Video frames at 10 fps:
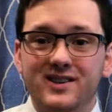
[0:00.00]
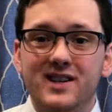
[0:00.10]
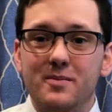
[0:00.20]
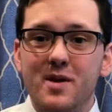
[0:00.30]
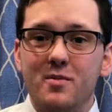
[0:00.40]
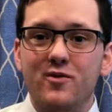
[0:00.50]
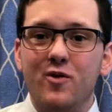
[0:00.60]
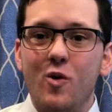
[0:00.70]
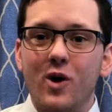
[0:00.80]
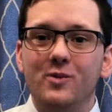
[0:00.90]
Tip number
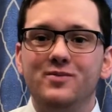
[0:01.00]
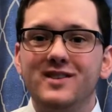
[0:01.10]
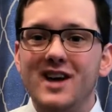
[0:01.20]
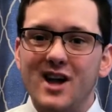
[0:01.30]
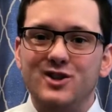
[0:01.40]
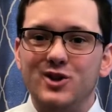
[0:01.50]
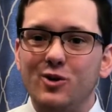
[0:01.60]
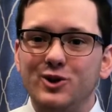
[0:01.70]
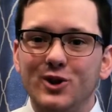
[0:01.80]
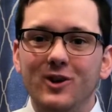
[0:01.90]
4, get
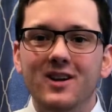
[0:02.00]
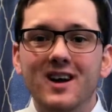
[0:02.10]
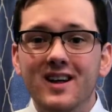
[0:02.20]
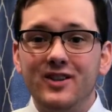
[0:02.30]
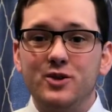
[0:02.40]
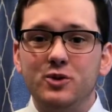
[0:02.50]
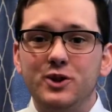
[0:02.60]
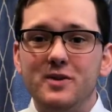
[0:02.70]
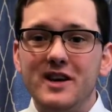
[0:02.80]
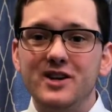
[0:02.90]
social. This one
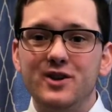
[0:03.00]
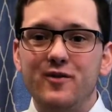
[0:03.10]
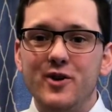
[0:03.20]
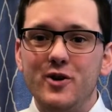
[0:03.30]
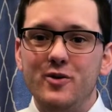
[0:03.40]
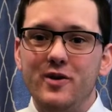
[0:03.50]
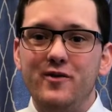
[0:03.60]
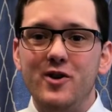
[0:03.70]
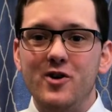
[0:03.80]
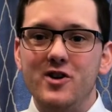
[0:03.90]
should be easy for you
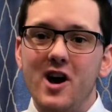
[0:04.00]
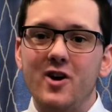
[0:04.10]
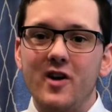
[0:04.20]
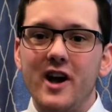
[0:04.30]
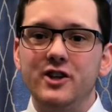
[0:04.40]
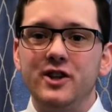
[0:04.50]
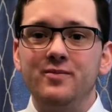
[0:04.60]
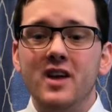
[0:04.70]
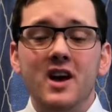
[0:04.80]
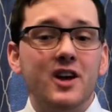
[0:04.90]
if you're a younger
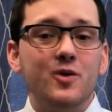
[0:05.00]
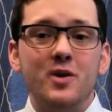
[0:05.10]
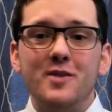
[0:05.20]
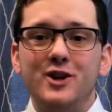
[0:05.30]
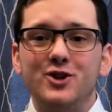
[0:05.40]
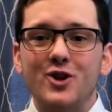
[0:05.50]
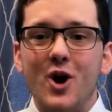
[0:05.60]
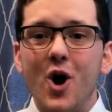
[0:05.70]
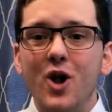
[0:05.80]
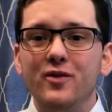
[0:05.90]
agent. You want to make sure
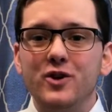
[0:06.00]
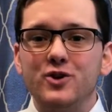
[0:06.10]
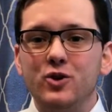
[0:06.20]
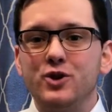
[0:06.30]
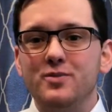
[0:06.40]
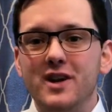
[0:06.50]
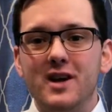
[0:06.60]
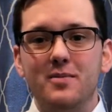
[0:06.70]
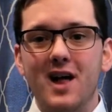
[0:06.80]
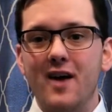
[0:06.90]
that all of your social
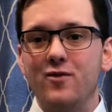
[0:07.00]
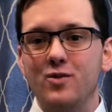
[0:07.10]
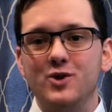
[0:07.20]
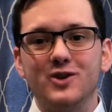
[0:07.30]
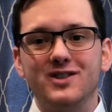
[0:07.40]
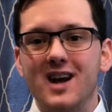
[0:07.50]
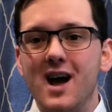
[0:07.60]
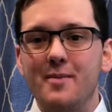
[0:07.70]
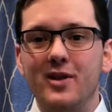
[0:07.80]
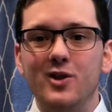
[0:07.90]
media platforms are set
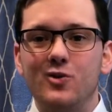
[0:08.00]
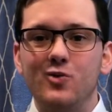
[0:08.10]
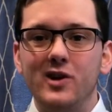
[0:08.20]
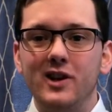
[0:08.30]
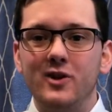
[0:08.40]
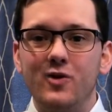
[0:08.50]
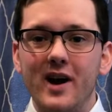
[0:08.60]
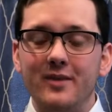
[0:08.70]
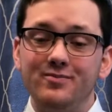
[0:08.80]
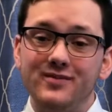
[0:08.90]
up and look really
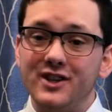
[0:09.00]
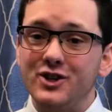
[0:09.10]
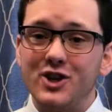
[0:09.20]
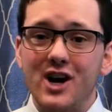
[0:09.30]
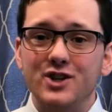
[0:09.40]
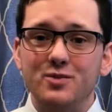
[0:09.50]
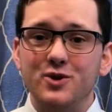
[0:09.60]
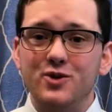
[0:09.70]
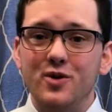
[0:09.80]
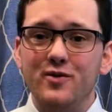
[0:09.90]
great. Get your
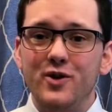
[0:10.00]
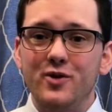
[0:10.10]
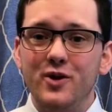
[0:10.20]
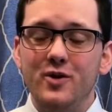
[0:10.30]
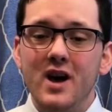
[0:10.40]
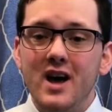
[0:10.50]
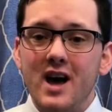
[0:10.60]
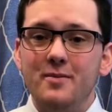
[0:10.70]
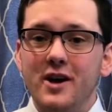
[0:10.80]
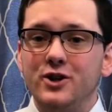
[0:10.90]
customers to review you
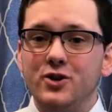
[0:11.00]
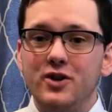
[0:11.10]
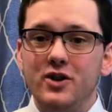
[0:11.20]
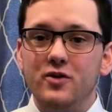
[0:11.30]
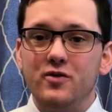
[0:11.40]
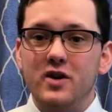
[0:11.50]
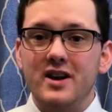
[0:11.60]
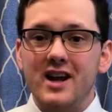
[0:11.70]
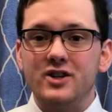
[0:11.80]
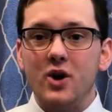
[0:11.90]
and make sure that you've
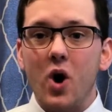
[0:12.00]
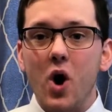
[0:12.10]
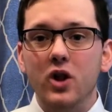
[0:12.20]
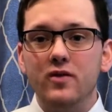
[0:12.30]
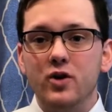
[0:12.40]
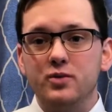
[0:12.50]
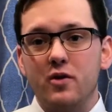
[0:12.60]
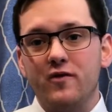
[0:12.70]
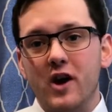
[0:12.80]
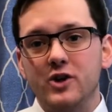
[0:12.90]
connected all of those
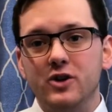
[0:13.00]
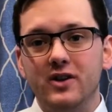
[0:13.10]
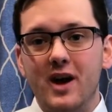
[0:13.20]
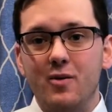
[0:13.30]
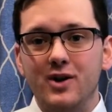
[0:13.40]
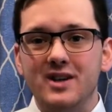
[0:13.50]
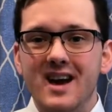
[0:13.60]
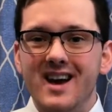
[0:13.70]
professional networks